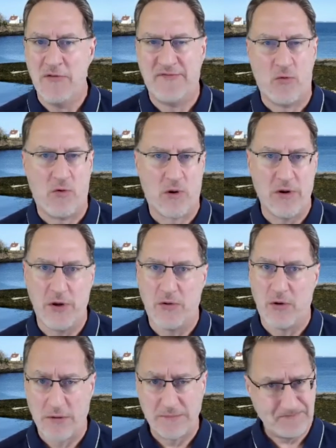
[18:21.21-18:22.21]
for
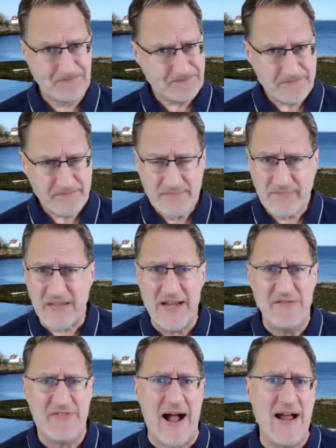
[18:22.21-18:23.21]
your
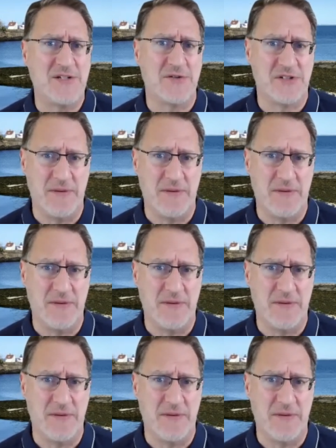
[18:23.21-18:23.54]
advisors?